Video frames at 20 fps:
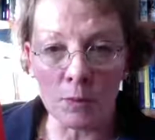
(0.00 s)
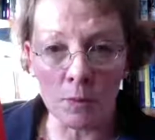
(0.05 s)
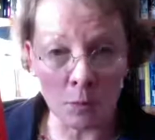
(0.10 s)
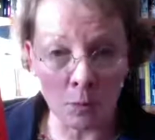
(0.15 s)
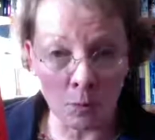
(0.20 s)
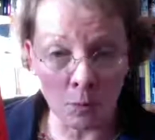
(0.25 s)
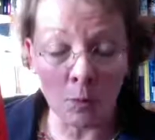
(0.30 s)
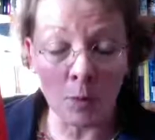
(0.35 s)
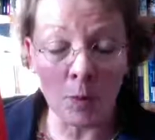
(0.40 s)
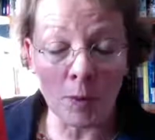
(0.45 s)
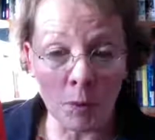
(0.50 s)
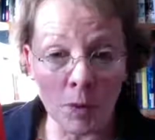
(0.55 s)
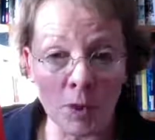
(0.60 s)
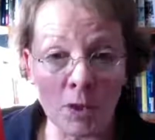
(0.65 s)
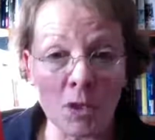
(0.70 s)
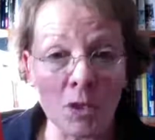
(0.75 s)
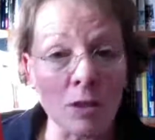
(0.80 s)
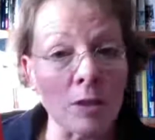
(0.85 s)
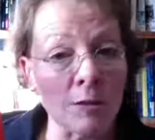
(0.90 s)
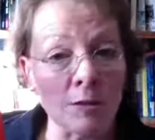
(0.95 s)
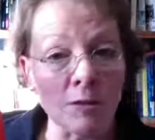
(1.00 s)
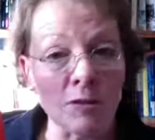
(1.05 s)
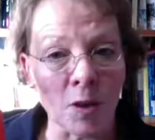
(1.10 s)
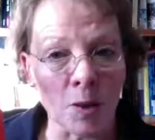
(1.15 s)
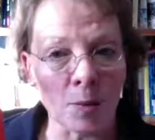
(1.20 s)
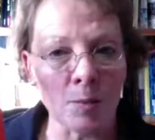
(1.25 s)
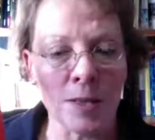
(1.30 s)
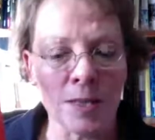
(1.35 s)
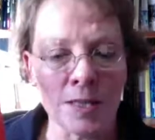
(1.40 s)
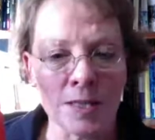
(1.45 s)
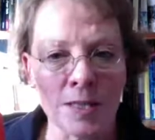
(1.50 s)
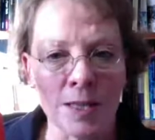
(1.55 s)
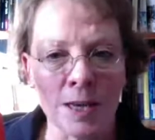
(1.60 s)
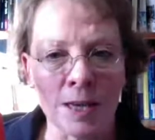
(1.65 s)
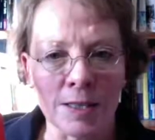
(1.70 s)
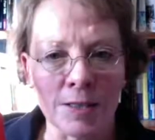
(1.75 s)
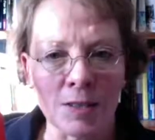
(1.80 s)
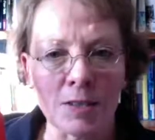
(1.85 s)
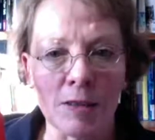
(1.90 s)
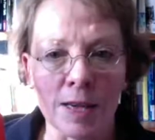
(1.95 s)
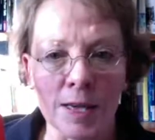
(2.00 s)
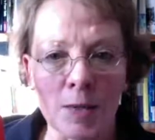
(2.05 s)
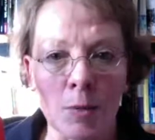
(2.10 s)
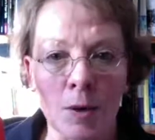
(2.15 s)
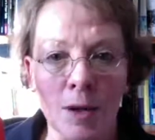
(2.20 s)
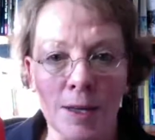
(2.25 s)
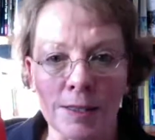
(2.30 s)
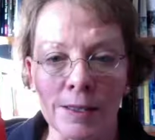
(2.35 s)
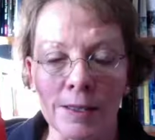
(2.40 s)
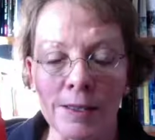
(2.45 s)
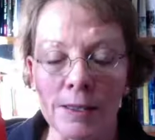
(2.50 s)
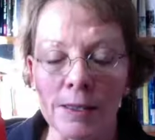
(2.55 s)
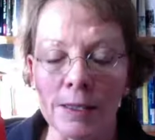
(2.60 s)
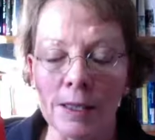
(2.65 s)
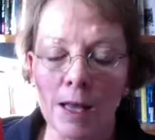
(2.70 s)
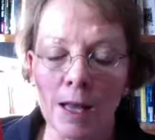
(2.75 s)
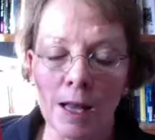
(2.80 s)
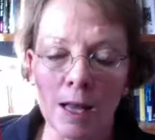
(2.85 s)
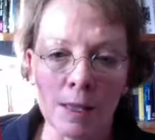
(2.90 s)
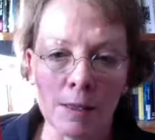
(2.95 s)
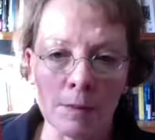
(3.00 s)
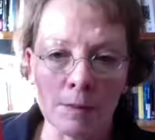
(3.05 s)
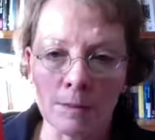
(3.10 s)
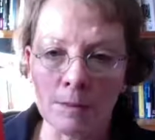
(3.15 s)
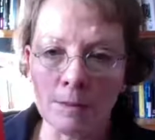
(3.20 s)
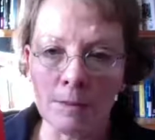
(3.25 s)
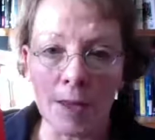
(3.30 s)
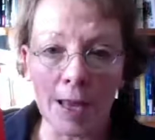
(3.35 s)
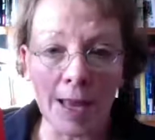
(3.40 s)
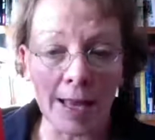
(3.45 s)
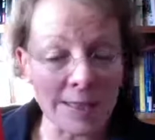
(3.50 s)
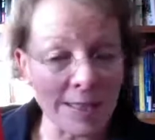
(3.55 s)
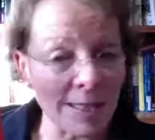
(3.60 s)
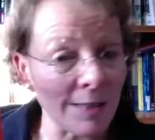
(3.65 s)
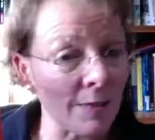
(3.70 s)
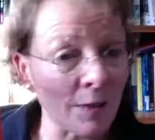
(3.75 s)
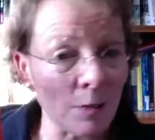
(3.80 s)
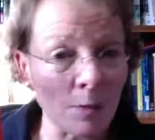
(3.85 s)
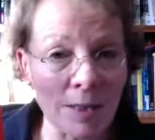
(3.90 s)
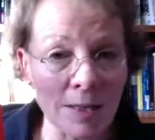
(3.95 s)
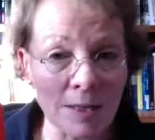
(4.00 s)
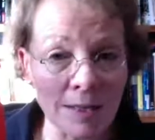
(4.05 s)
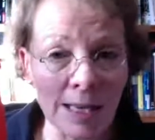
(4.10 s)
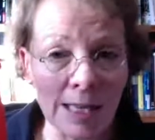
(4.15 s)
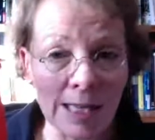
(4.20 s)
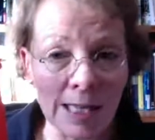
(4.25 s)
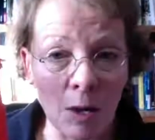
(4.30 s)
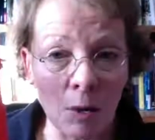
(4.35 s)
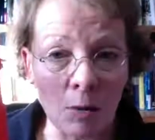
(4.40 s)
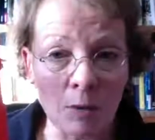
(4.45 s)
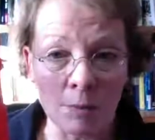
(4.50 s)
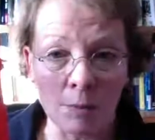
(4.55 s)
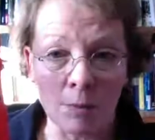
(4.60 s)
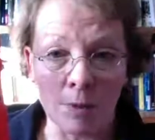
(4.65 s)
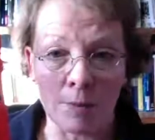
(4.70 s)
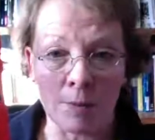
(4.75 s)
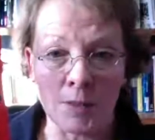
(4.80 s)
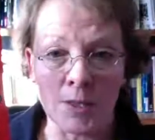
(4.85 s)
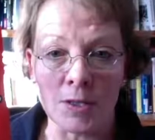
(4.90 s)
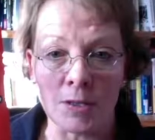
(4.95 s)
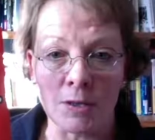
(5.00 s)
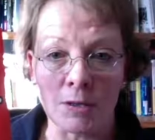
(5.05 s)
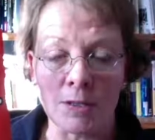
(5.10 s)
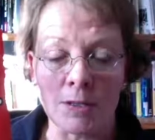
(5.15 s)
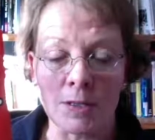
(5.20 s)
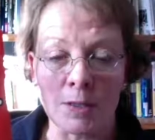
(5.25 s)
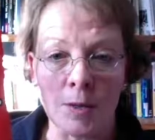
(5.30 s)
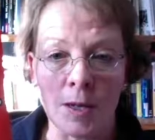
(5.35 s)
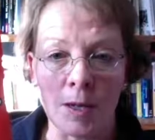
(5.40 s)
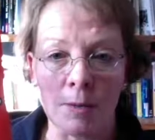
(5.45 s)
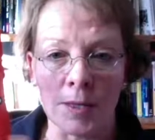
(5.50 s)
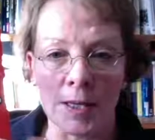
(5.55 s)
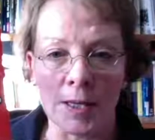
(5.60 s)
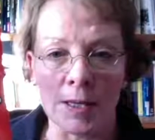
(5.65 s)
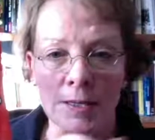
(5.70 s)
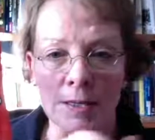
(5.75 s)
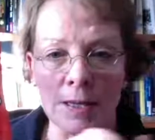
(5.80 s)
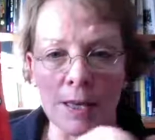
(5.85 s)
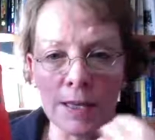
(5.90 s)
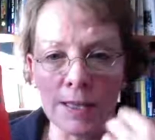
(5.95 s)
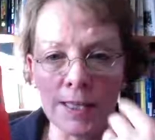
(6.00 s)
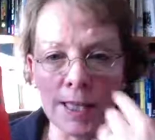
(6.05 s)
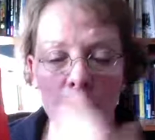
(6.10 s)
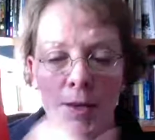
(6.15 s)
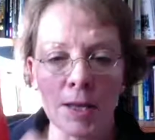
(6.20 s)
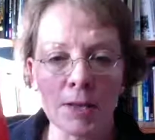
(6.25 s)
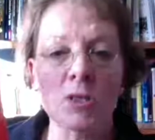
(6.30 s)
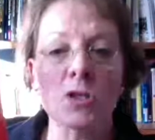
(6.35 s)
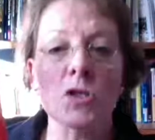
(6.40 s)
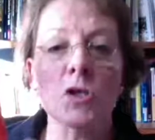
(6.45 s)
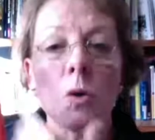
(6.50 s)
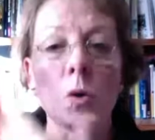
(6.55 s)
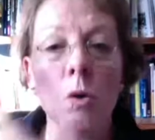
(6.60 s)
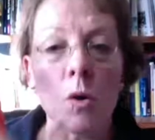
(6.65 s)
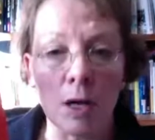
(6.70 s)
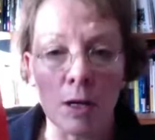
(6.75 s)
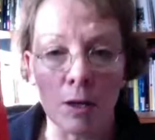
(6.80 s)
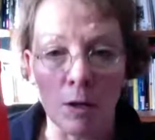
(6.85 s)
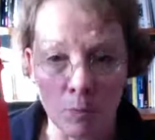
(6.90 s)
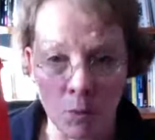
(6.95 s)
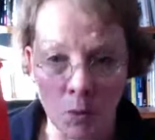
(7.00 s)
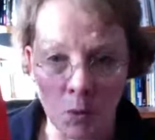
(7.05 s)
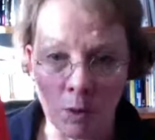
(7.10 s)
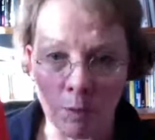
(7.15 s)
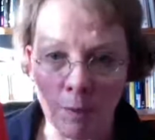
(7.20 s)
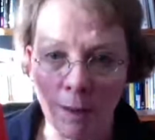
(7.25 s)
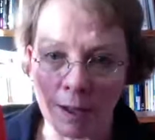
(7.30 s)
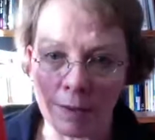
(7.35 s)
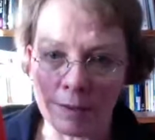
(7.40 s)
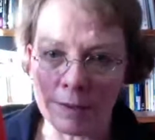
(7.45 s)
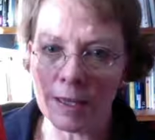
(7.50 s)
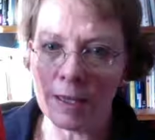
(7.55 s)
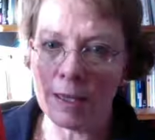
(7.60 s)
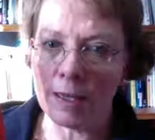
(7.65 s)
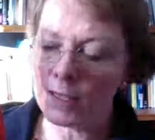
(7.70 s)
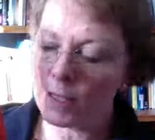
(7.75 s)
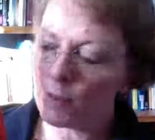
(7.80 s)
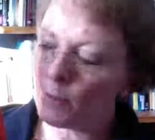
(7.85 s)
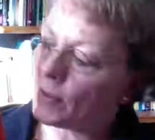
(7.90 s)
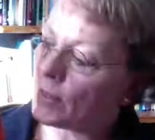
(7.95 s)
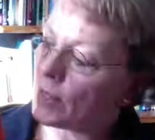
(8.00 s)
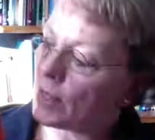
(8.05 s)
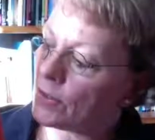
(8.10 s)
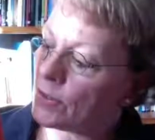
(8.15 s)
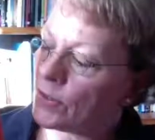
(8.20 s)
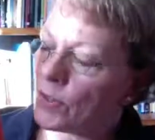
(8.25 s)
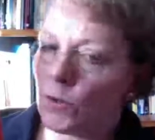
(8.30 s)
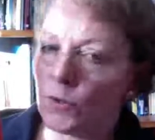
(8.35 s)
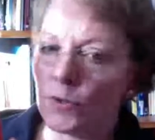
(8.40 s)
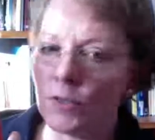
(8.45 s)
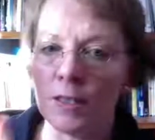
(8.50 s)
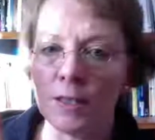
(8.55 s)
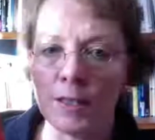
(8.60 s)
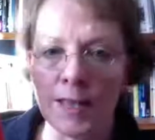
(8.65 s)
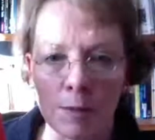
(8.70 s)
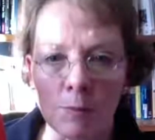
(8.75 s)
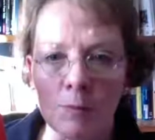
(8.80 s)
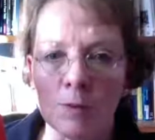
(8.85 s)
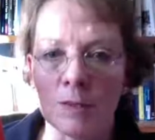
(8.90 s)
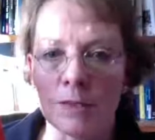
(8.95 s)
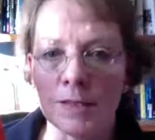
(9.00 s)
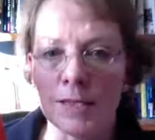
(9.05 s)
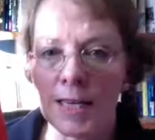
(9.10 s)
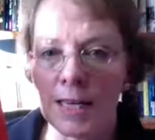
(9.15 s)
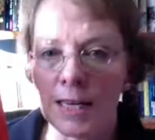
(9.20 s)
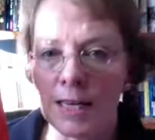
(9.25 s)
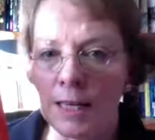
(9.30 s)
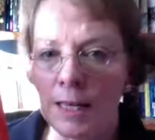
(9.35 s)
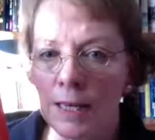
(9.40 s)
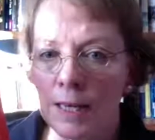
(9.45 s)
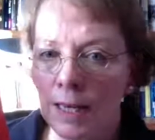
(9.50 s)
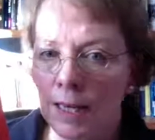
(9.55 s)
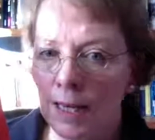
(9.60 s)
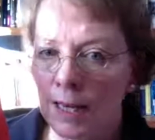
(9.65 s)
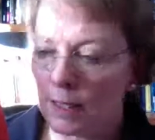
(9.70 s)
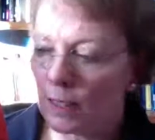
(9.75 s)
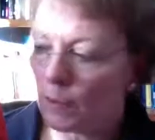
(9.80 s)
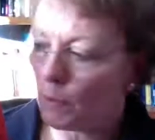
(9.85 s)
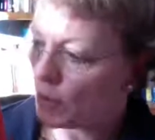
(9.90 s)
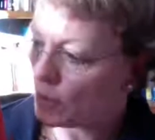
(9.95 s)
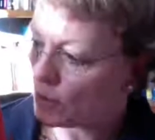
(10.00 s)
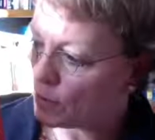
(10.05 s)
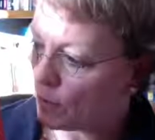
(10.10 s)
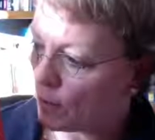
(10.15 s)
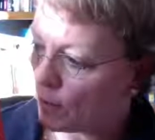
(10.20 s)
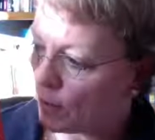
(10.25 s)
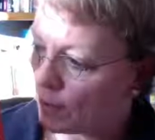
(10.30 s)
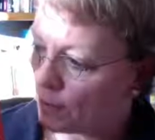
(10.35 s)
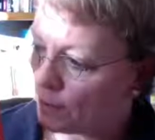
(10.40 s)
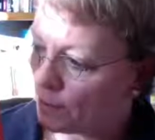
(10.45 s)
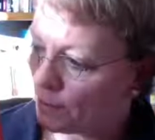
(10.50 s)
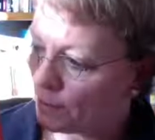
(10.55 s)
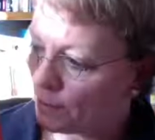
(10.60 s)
with children from as young as grade 1. And even with slightly older primary children as well, because they'll be able to talk a lot more about some of the issues that they will see in the picture book.